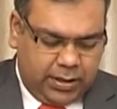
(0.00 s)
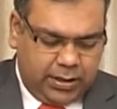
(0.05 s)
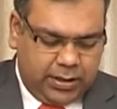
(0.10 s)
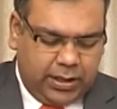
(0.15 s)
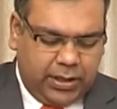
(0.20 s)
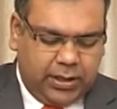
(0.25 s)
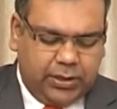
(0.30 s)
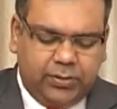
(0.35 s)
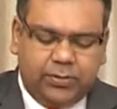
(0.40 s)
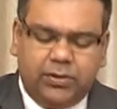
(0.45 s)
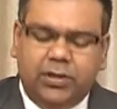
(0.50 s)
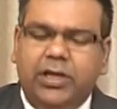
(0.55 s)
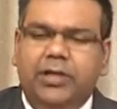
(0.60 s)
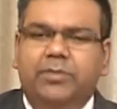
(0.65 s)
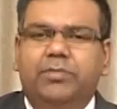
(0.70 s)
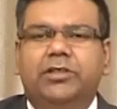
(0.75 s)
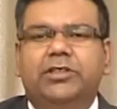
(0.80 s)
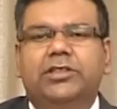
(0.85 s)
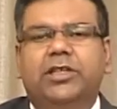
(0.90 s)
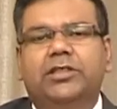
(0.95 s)
Now,
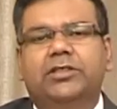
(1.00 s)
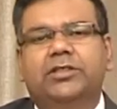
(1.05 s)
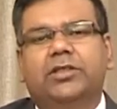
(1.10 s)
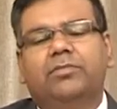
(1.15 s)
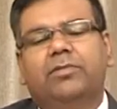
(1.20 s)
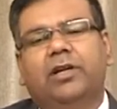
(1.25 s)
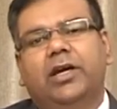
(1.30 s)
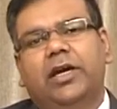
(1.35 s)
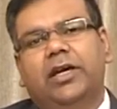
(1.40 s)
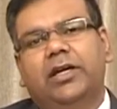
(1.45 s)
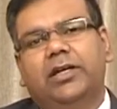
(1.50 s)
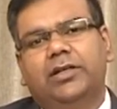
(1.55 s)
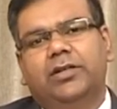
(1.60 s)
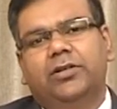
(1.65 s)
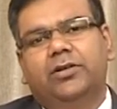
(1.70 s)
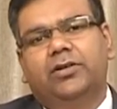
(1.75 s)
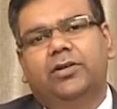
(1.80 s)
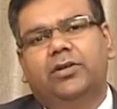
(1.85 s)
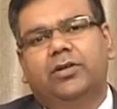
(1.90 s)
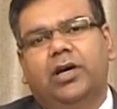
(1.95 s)
let me shed some light
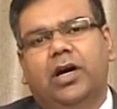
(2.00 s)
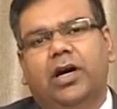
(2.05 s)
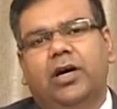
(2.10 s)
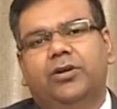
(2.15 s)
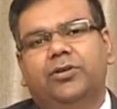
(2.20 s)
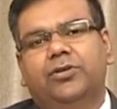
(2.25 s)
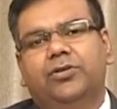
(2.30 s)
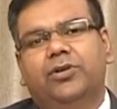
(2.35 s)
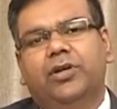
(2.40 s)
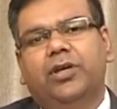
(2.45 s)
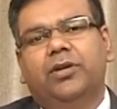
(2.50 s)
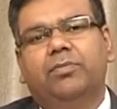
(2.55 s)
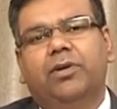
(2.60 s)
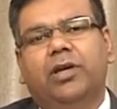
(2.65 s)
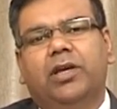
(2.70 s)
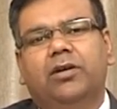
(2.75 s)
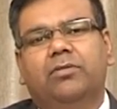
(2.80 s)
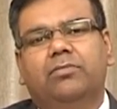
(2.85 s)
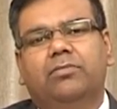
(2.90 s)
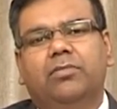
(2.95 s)
on how you can
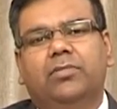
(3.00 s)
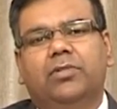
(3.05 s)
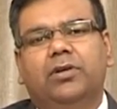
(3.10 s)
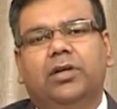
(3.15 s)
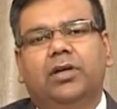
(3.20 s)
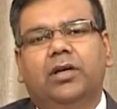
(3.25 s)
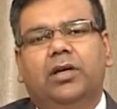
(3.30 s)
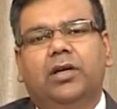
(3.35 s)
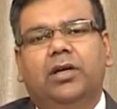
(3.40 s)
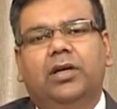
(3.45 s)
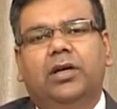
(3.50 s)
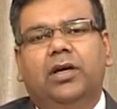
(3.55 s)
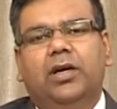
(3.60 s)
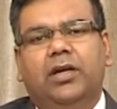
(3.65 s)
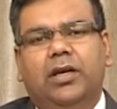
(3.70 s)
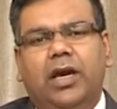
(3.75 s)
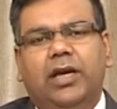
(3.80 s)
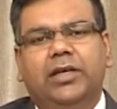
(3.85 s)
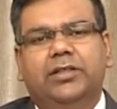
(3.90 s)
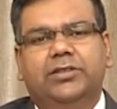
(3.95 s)
become
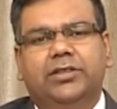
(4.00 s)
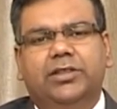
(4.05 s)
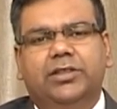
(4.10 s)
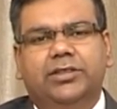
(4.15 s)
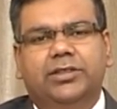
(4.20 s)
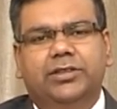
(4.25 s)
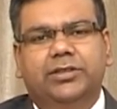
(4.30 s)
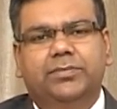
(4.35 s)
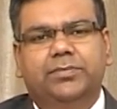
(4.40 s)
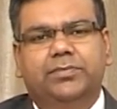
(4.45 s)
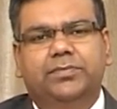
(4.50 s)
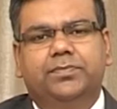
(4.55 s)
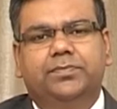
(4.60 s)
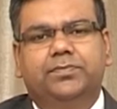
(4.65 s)
an eye surgeon.